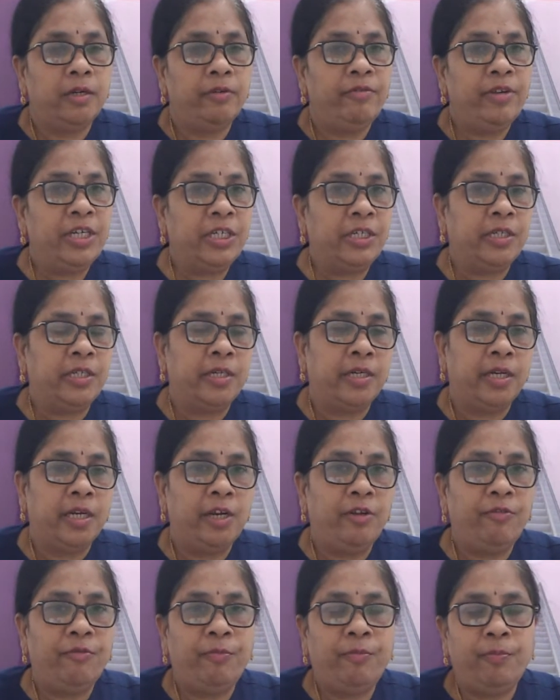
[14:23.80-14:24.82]
which
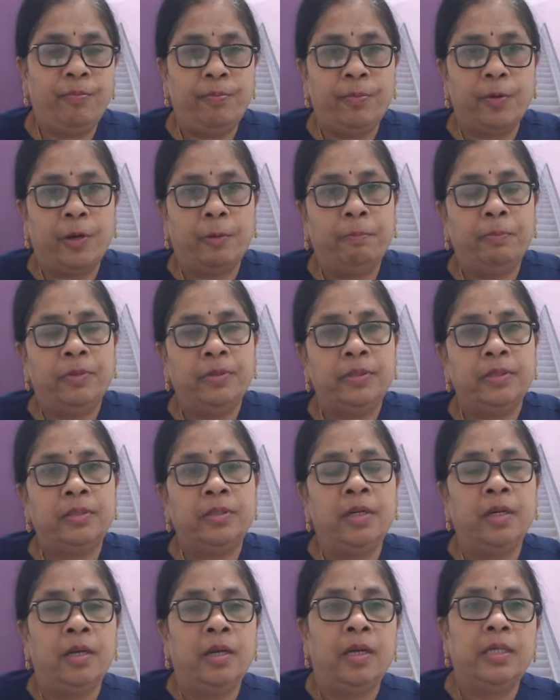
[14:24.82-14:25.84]
if
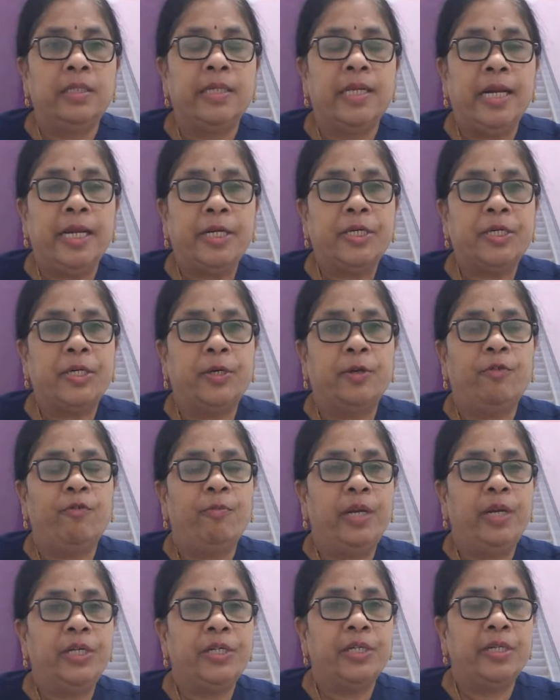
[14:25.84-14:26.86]
proper selection of
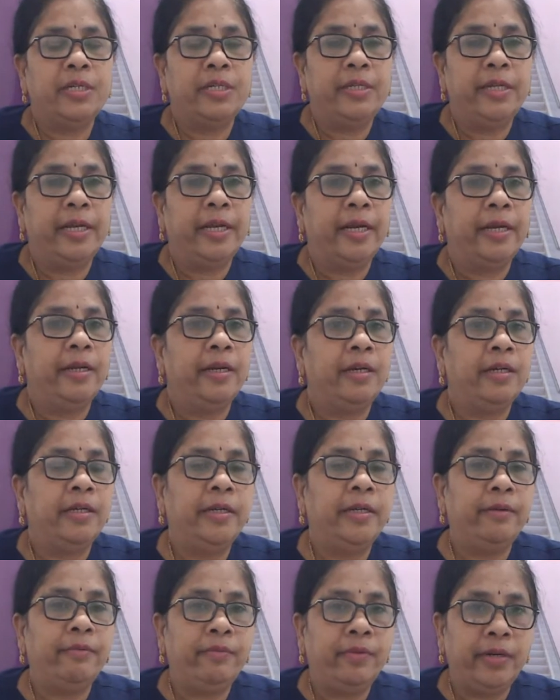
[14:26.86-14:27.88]
patients, they can
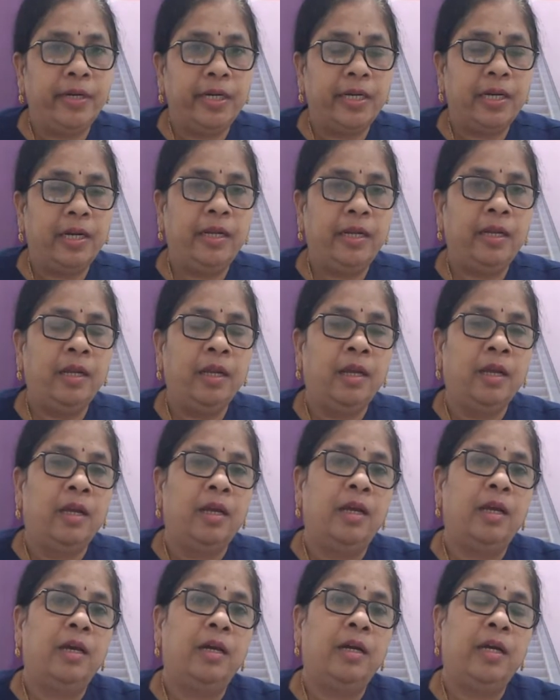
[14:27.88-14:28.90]
definitely
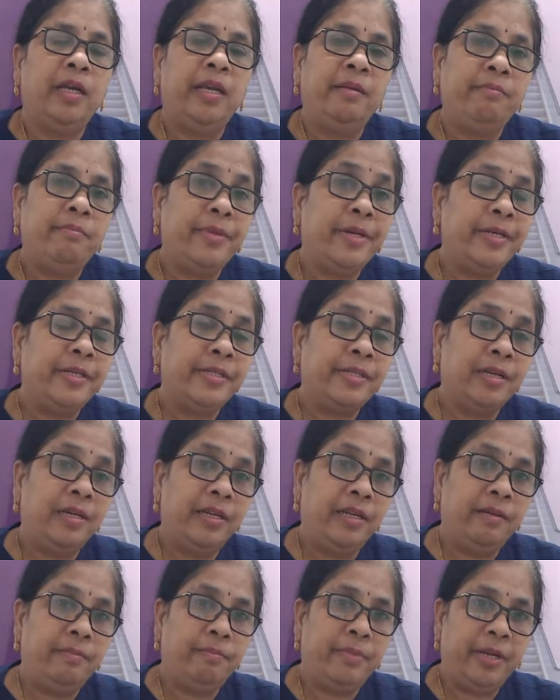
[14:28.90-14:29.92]

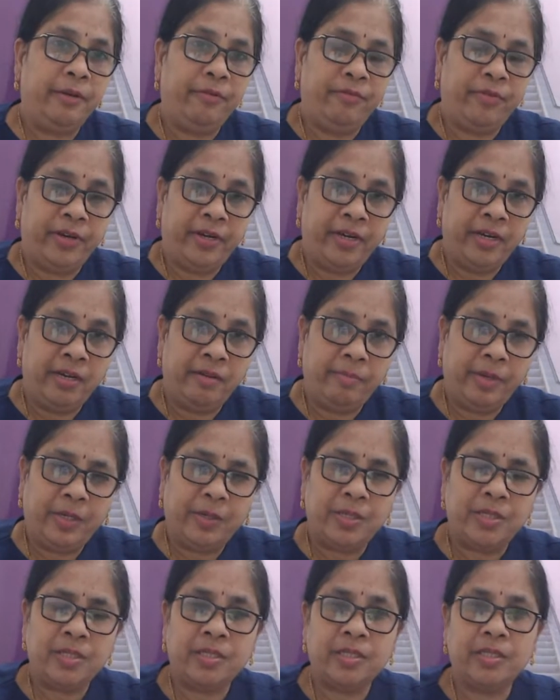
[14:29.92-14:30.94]
immensely benefit,
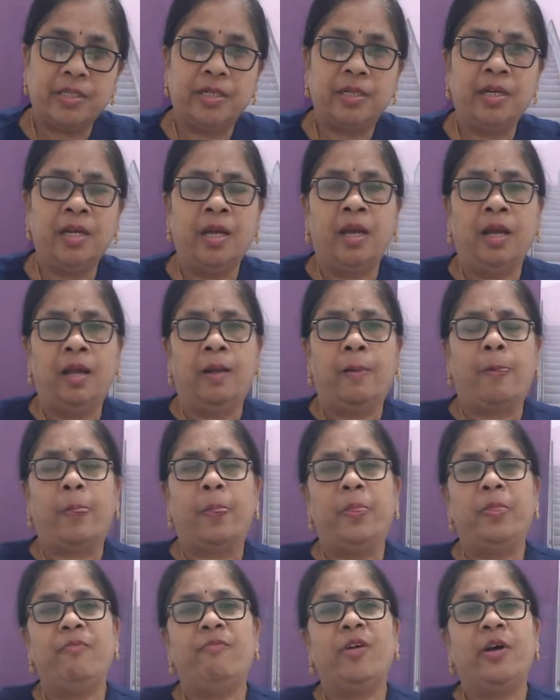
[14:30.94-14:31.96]
because
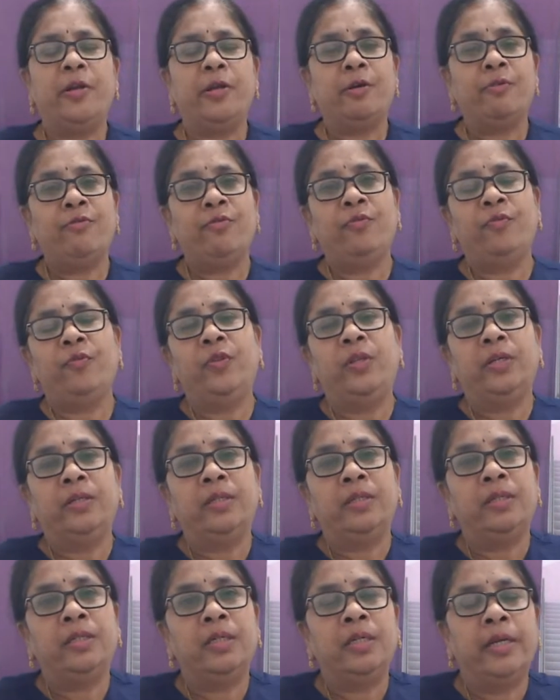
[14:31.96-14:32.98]
one of
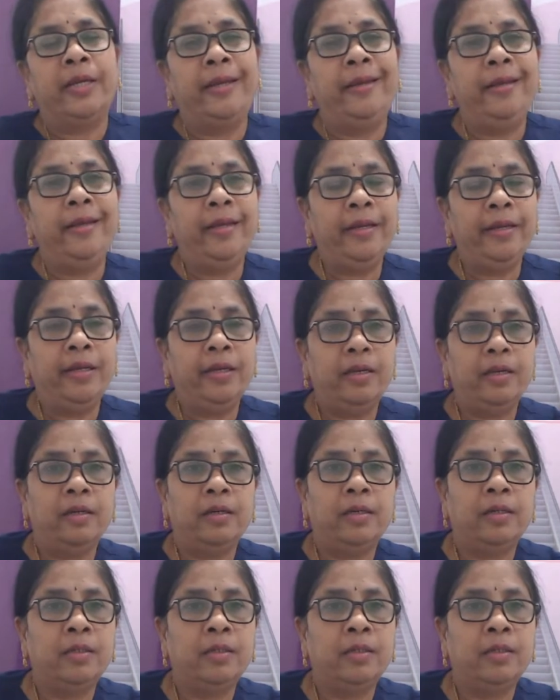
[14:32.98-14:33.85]
the key